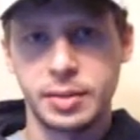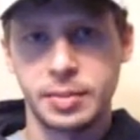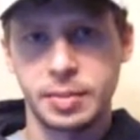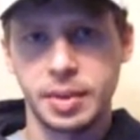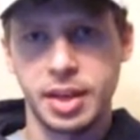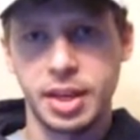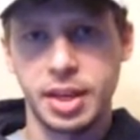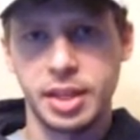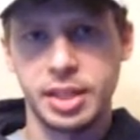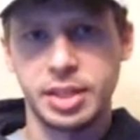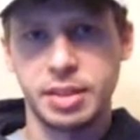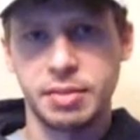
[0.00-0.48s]

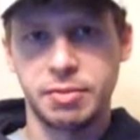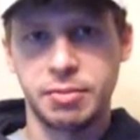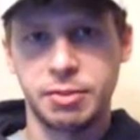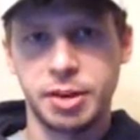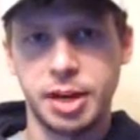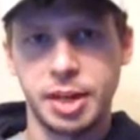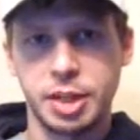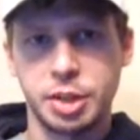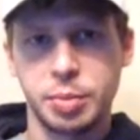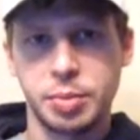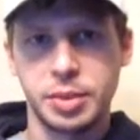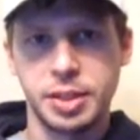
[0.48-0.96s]
Uh, he's a
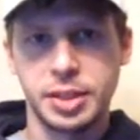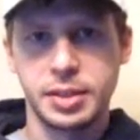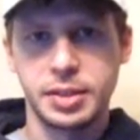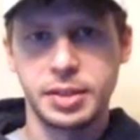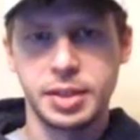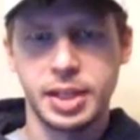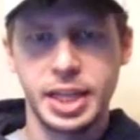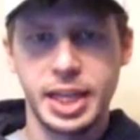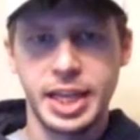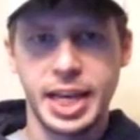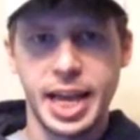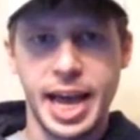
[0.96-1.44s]
freshman.
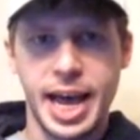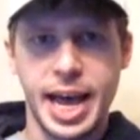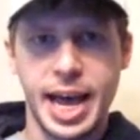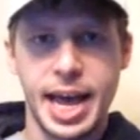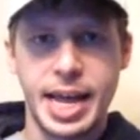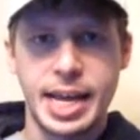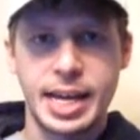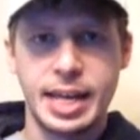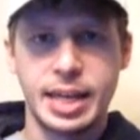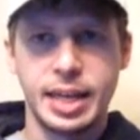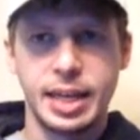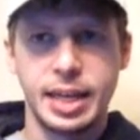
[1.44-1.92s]
He
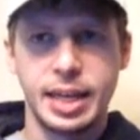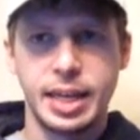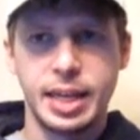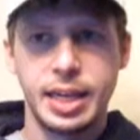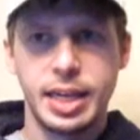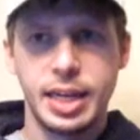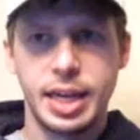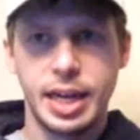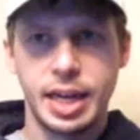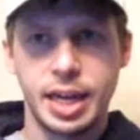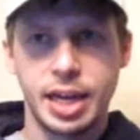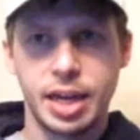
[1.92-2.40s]
had
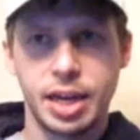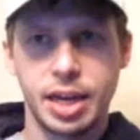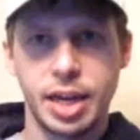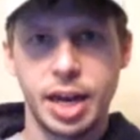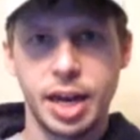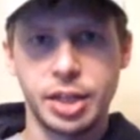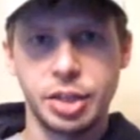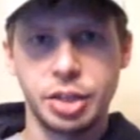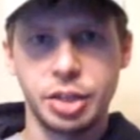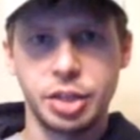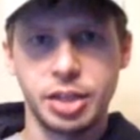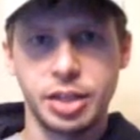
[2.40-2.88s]
a
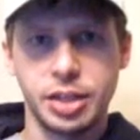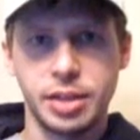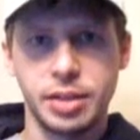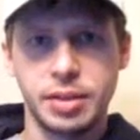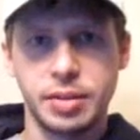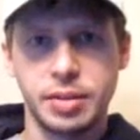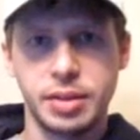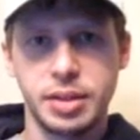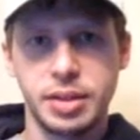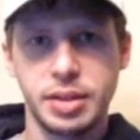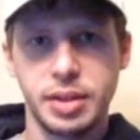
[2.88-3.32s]
concussion,